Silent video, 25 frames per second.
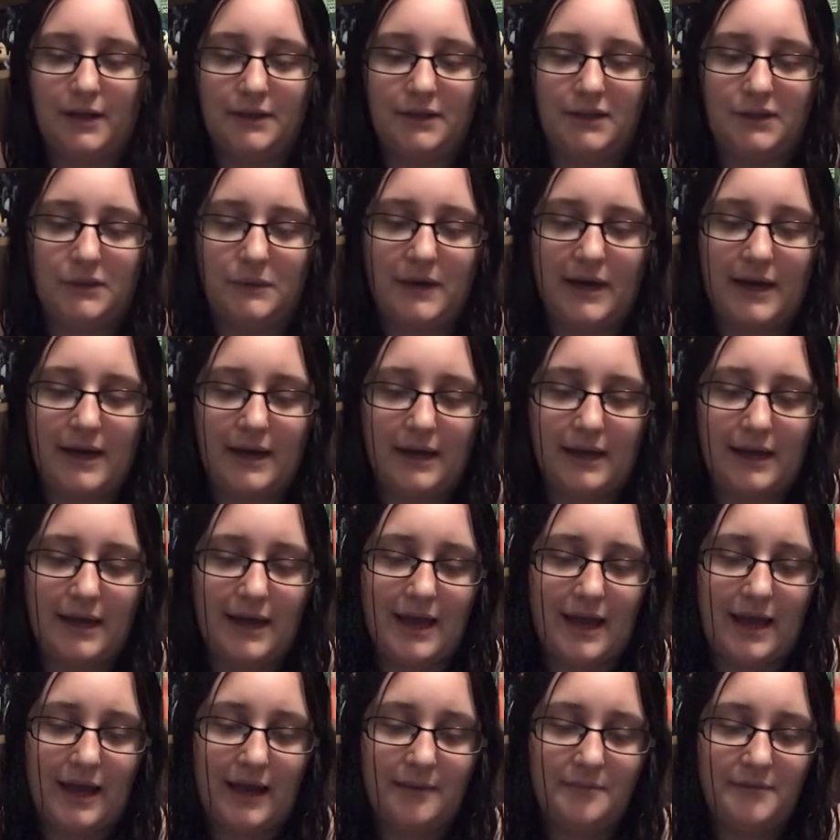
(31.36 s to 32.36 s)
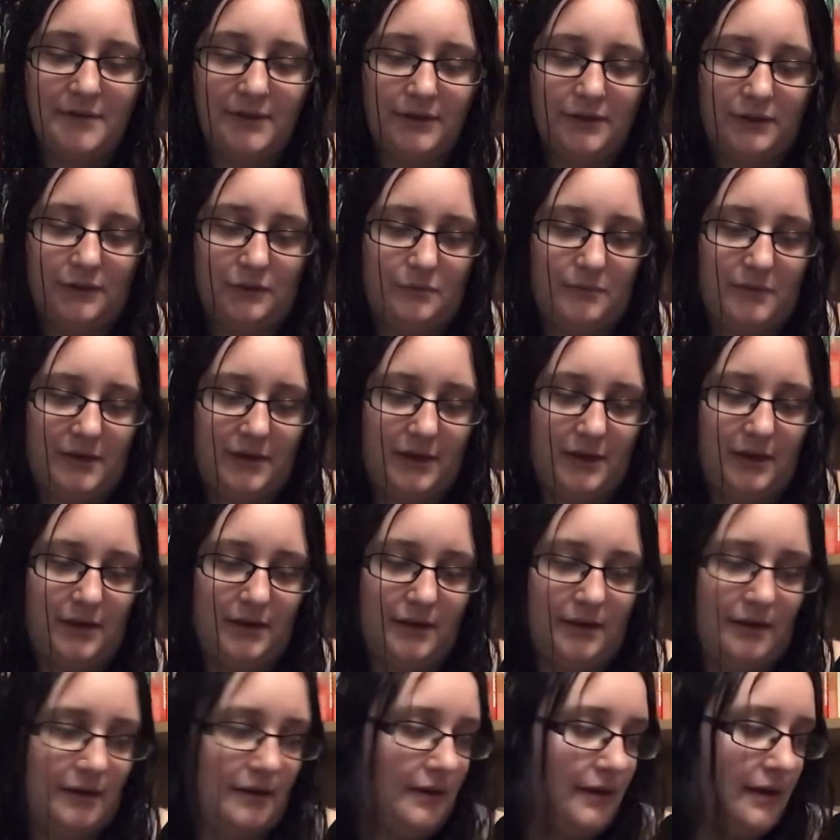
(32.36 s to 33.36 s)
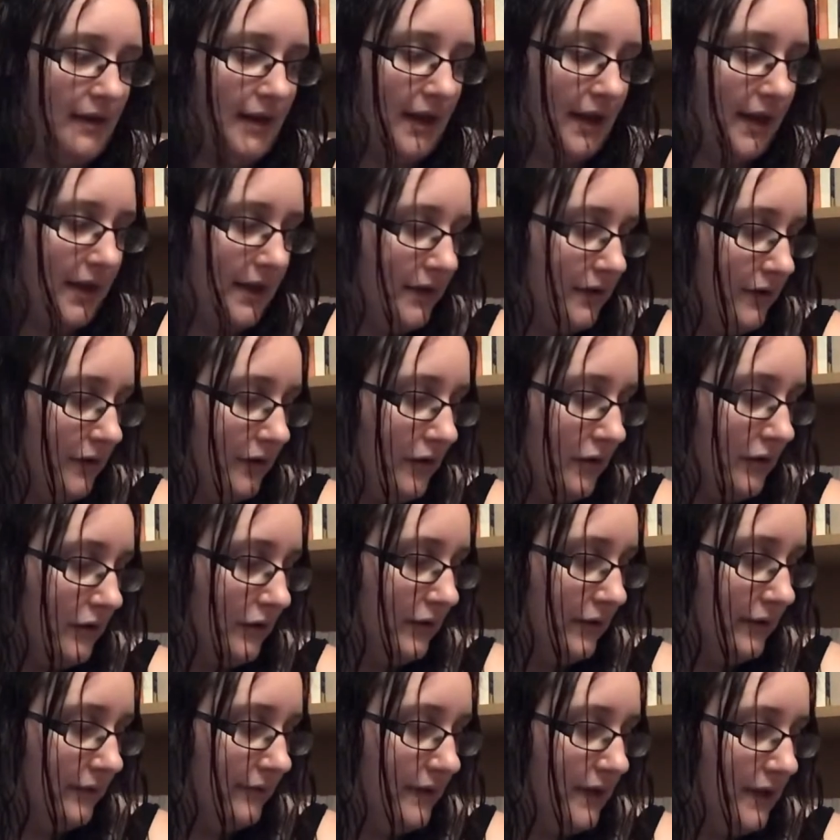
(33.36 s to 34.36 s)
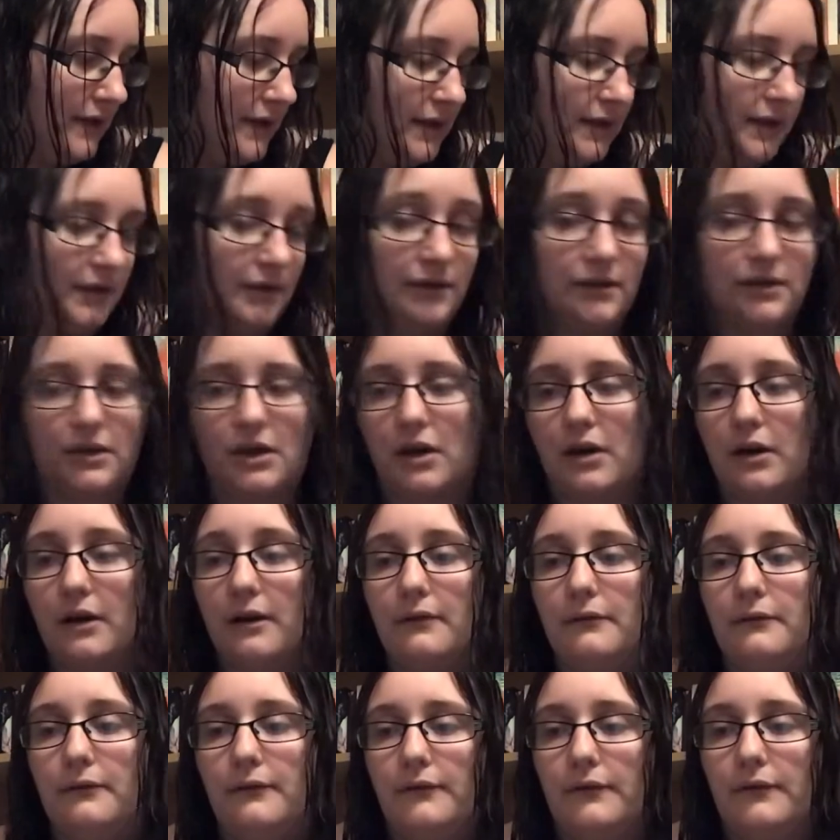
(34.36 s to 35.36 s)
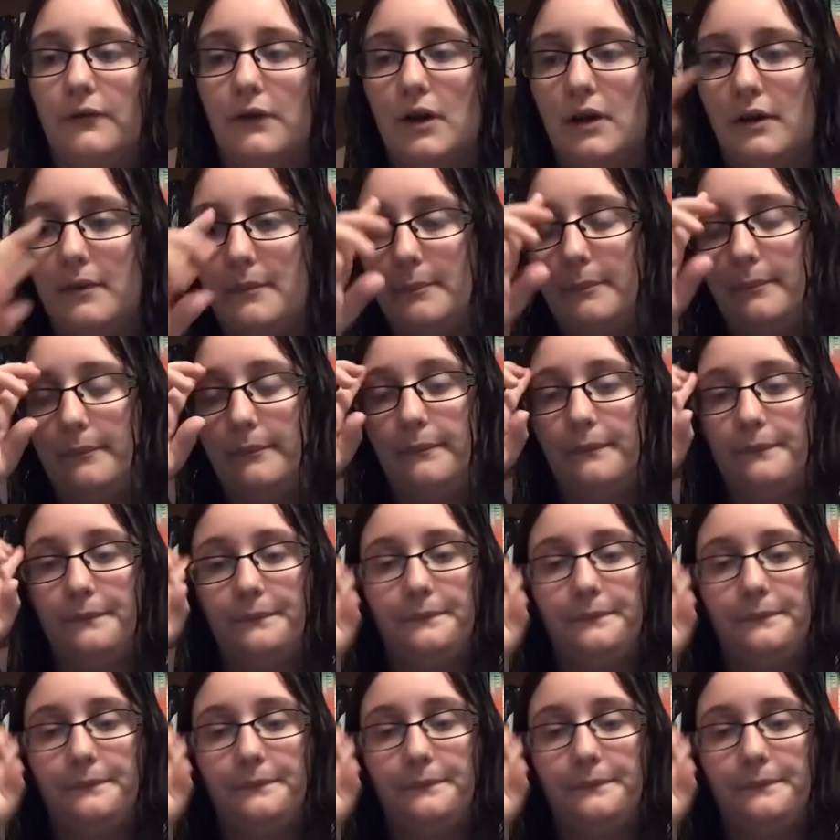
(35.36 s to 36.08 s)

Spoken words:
So I am assuming that all of these are from